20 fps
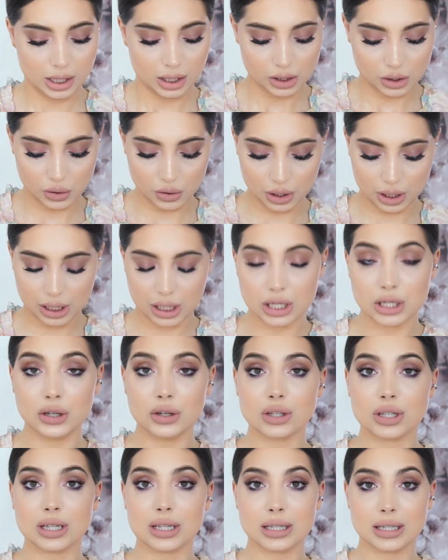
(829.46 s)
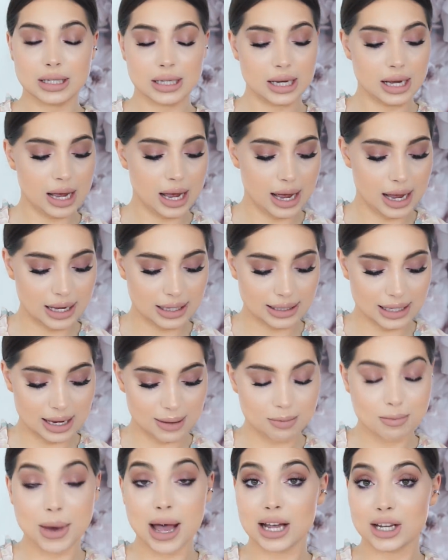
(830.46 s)
So you can use it as
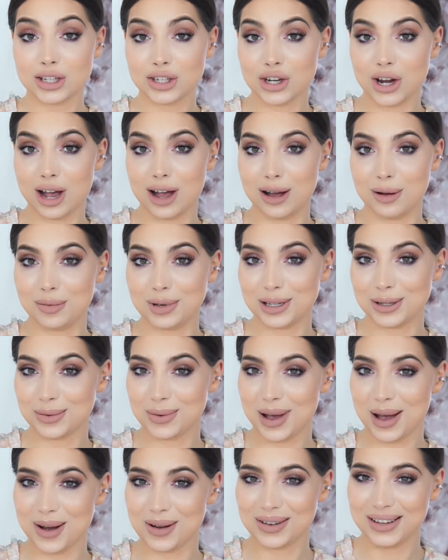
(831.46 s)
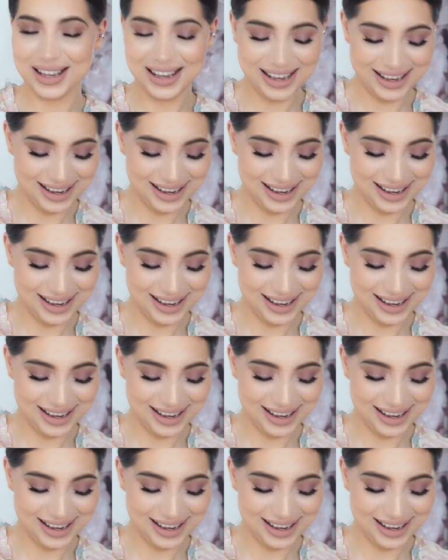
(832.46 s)
a bag charm as well.